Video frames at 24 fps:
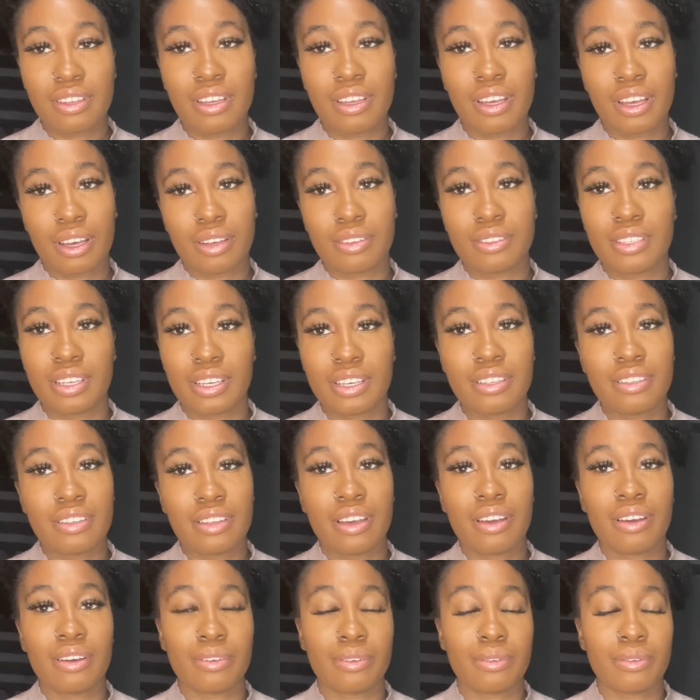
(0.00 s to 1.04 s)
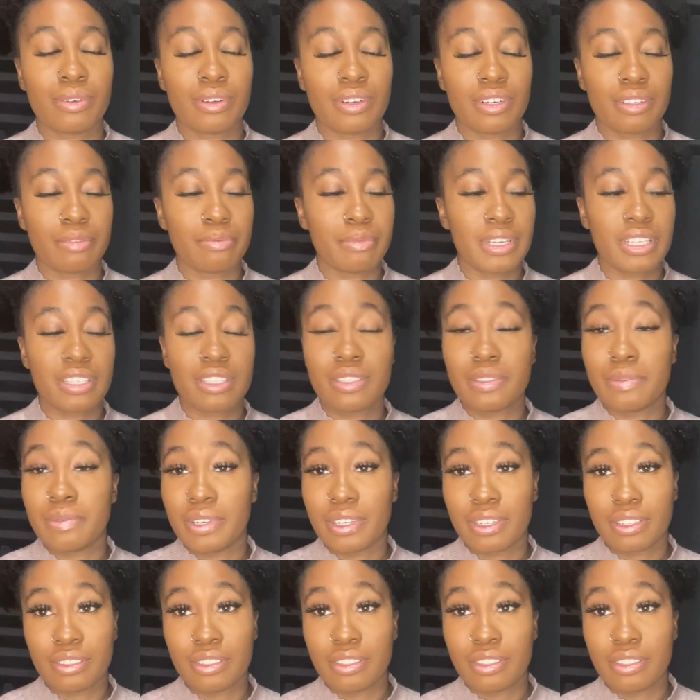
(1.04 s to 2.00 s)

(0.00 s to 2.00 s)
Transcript: I'll take it down, or message me